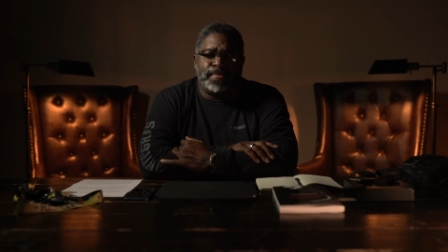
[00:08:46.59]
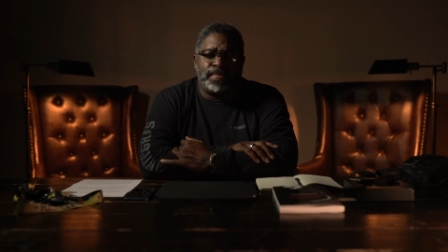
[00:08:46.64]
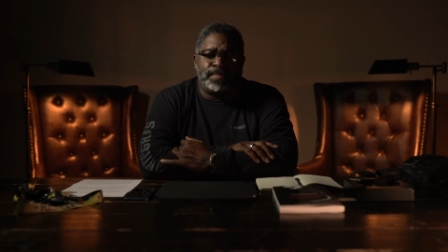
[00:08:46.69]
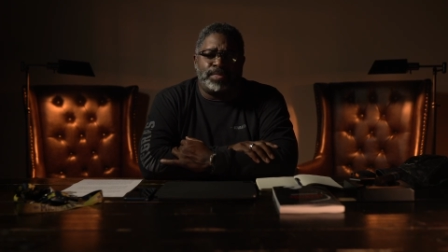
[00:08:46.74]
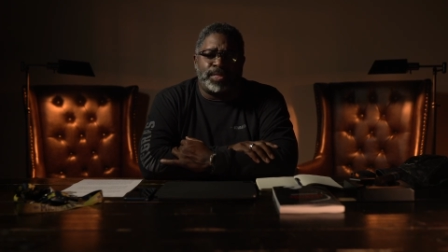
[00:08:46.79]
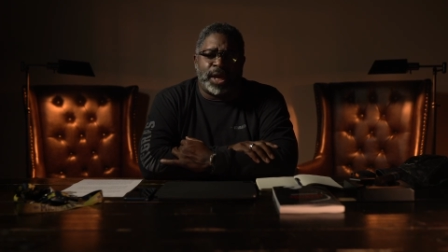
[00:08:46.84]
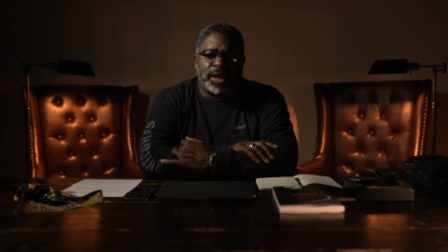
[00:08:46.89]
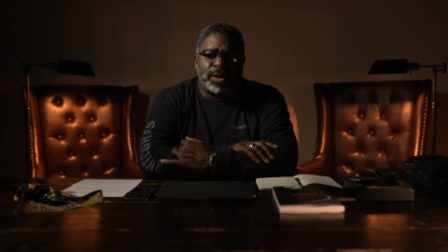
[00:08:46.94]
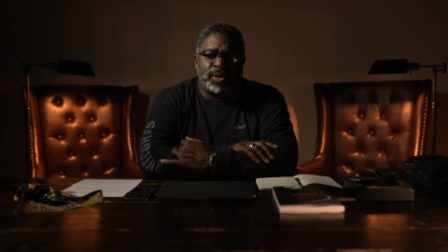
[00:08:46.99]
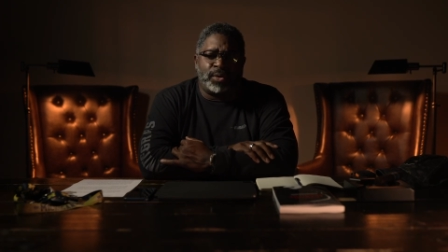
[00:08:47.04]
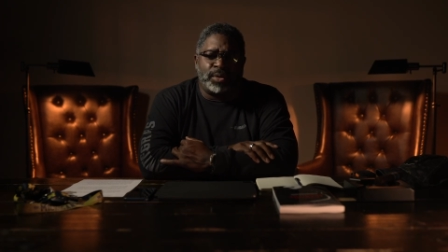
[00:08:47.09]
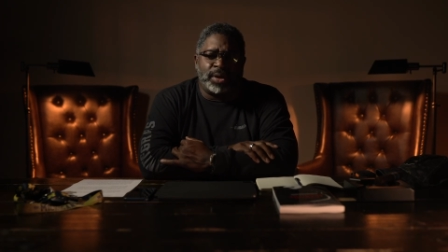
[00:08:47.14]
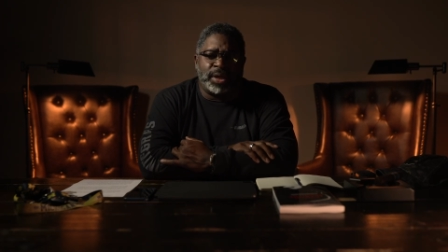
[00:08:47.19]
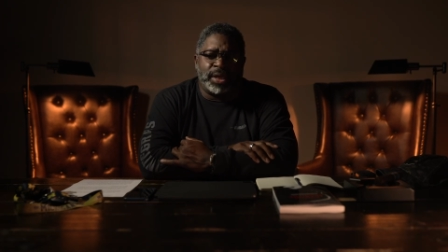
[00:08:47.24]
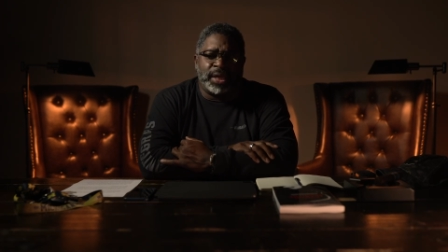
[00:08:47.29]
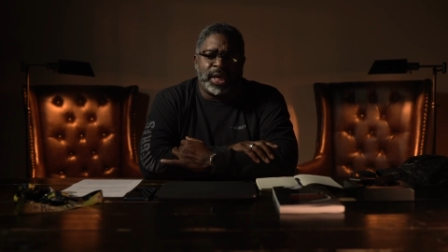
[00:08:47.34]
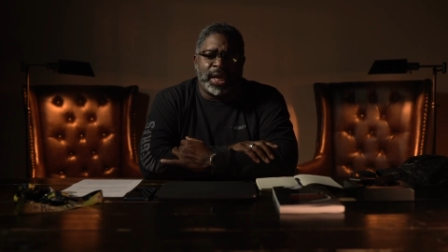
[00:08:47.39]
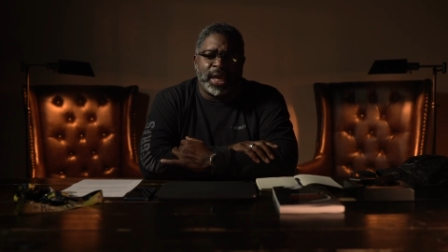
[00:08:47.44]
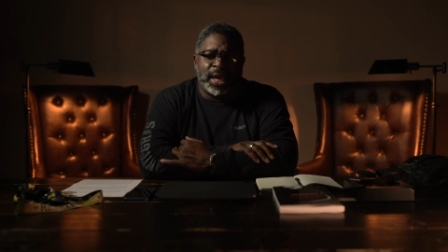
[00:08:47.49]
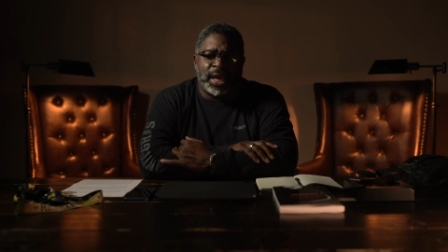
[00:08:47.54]
not
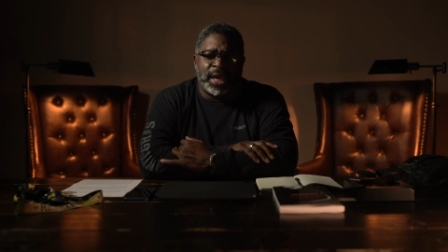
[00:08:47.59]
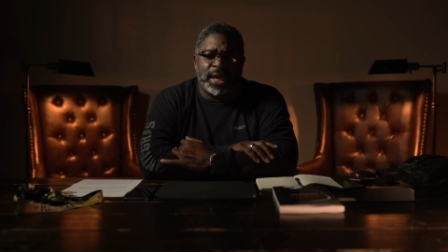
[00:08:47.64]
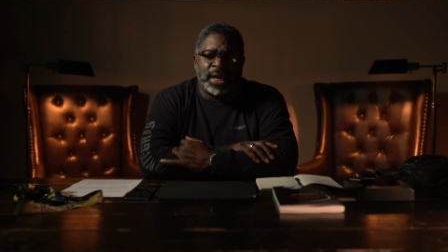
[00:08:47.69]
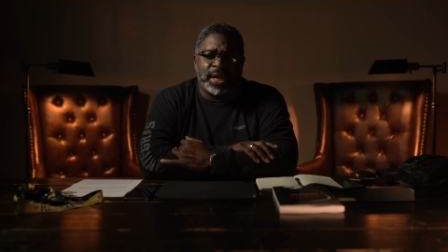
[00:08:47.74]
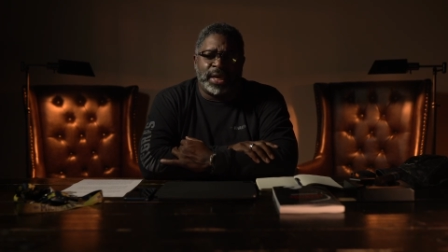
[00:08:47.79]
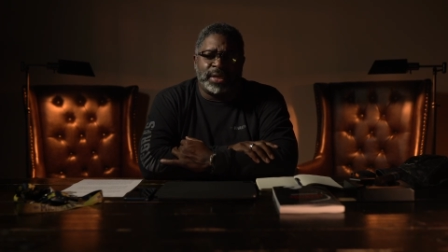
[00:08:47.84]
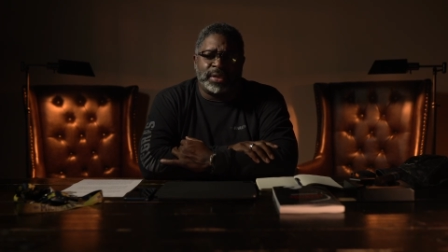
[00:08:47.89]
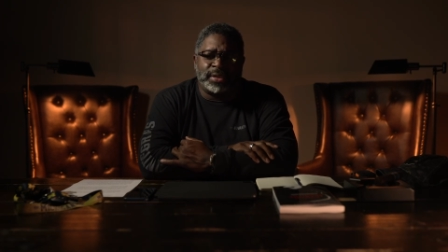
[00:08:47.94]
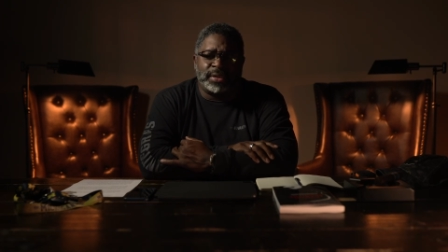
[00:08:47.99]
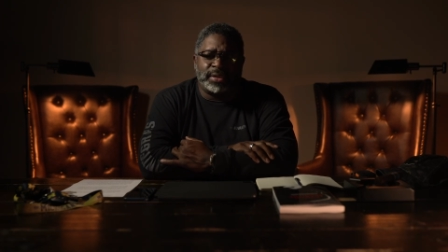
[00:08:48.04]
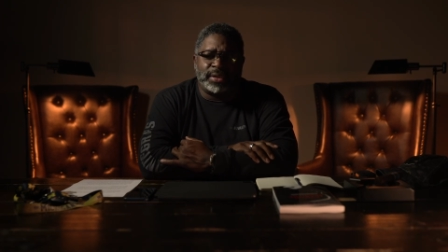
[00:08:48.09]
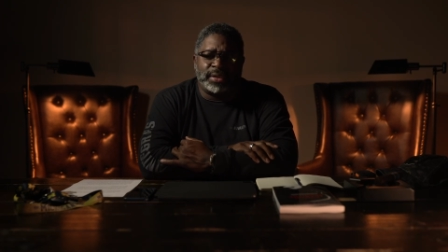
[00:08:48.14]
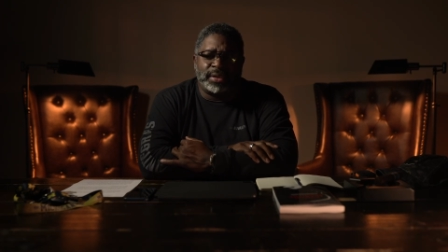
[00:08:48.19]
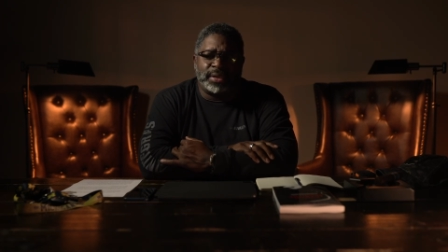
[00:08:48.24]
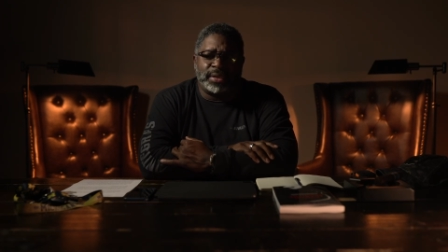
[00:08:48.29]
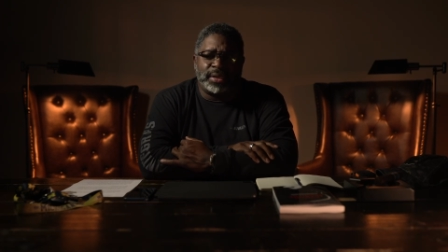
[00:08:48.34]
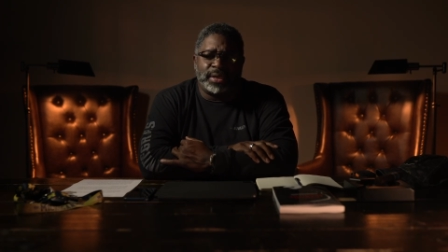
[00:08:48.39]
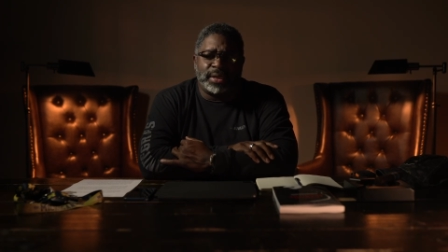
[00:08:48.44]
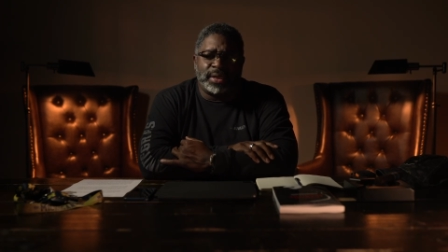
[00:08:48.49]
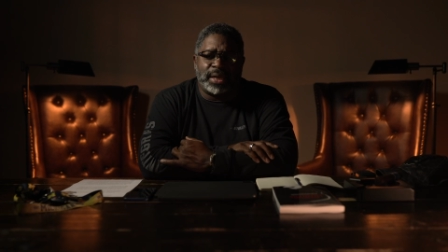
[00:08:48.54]
only has
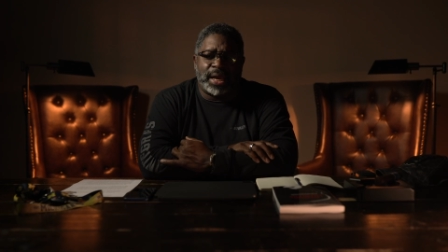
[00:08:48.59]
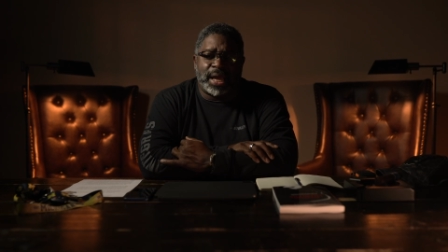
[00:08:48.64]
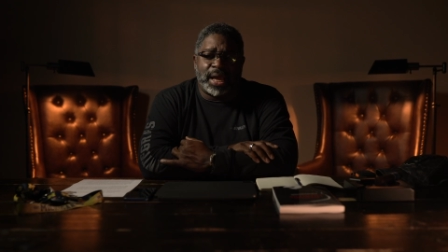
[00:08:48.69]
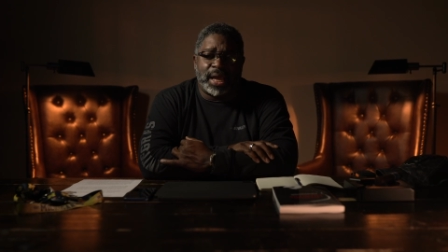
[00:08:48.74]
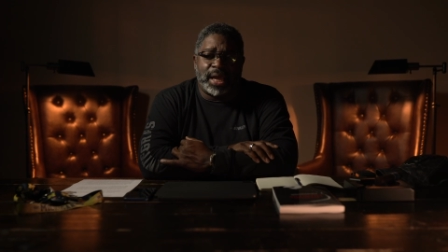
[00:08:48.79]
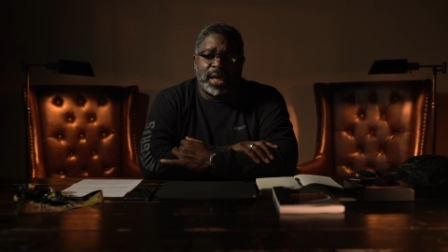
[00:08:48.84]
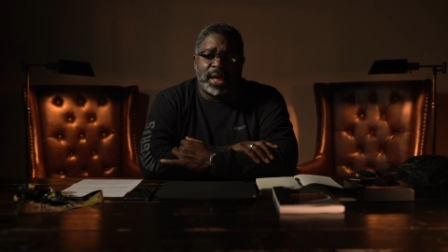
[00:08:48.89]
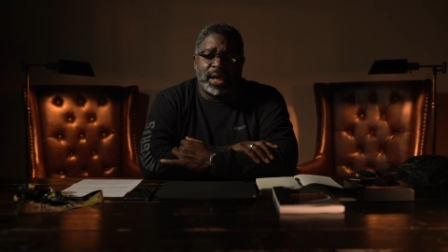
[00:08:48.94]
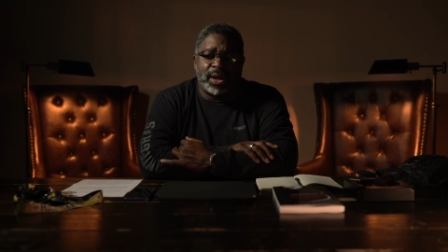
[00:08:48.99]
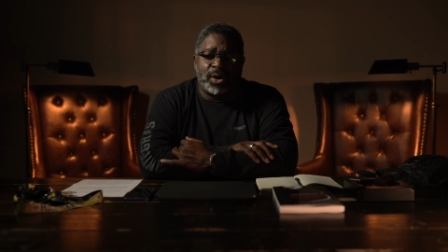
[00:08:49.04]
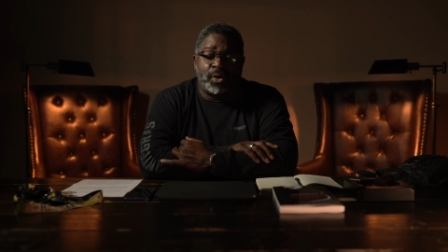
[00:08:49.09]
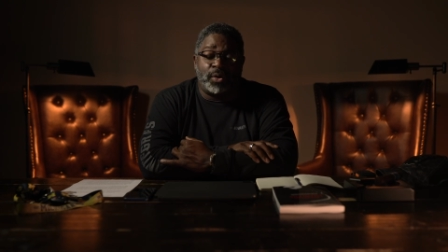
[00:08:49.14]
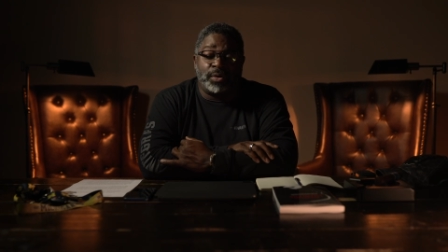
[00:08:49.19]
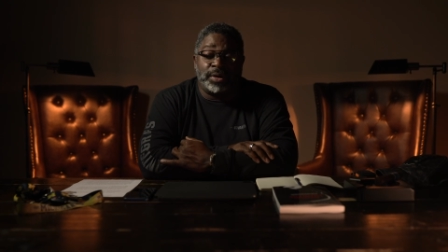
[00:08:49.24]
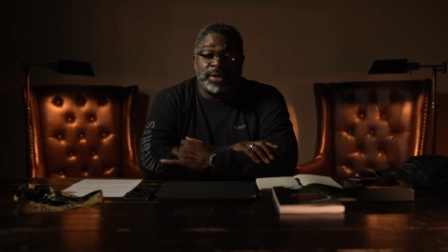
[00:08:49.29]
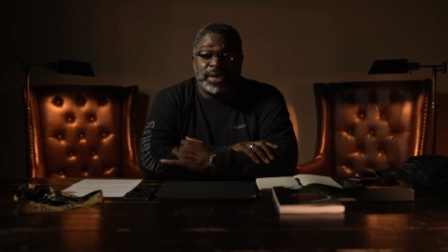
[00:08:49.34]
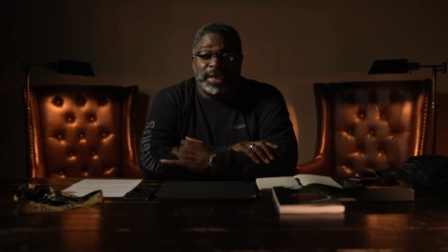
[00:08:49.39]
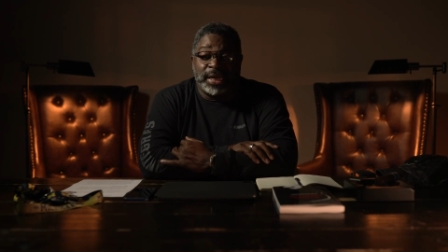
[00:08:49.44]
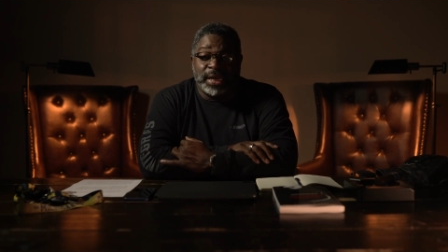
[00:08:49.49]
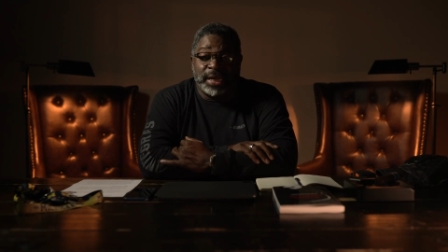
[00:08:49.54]
or
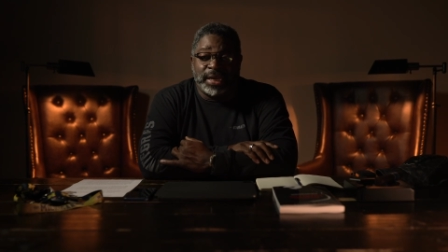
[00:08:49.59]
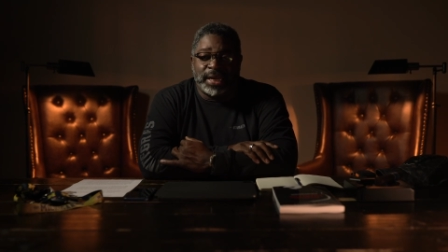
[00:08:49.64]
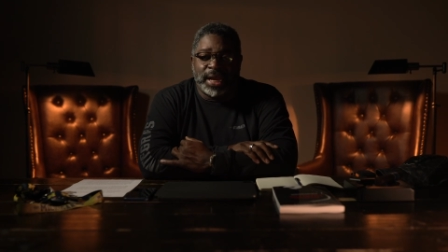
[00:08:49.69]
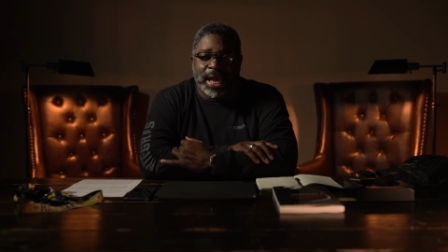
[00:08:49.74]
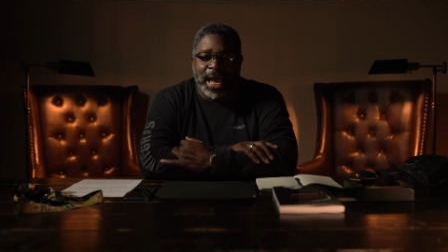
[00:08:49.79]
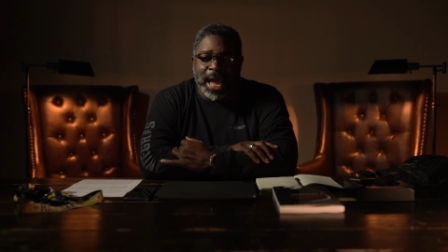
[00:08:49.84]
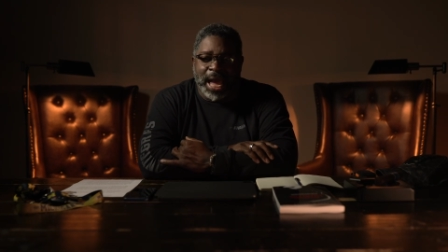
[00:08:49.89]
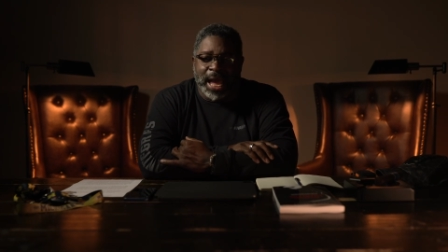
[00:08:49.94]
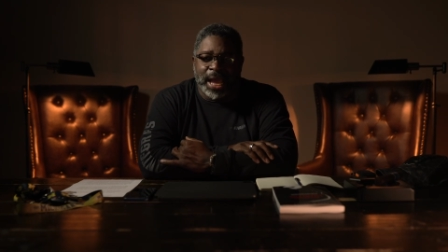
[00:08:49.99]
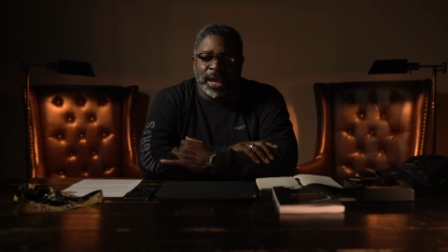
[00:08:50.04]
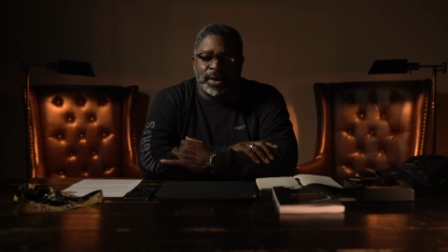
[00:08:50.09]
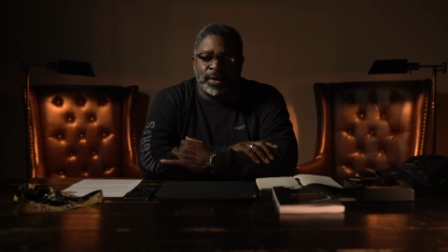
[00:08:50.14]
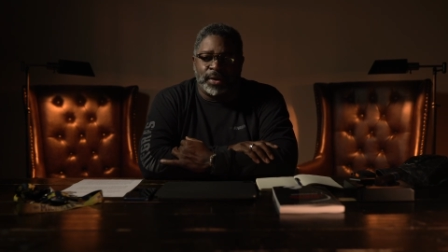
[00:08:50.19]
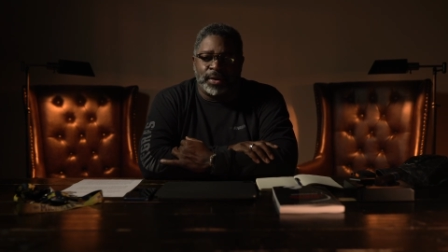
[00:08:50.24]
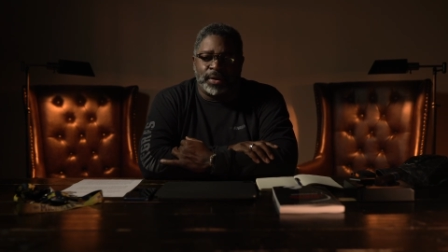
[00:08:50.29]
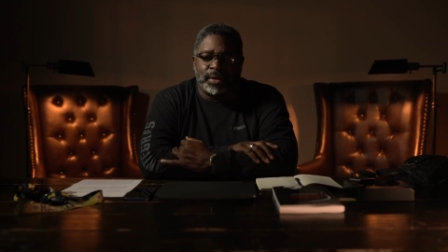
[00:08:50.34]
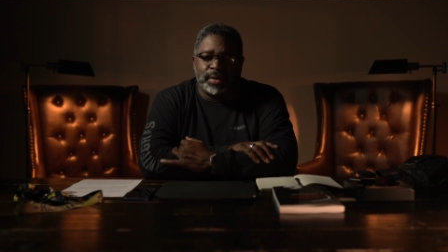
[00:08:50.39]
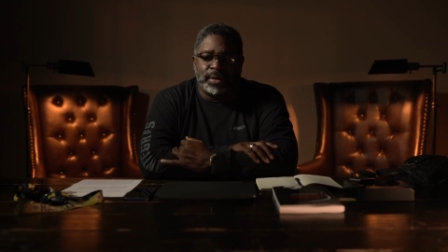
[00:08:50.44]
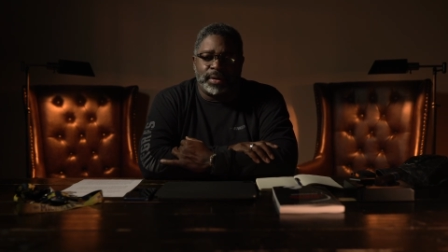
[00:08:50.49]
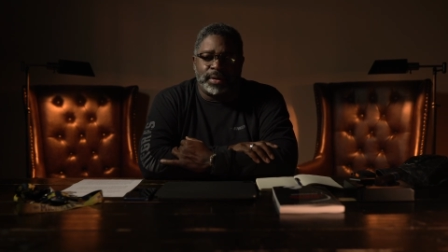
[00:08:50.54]
did
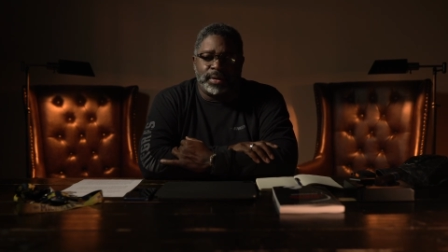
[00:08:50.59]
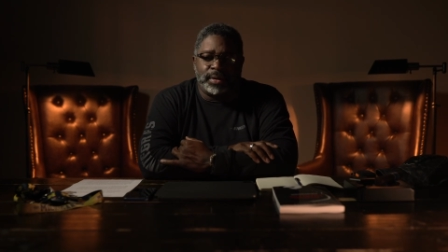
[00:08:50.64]
hire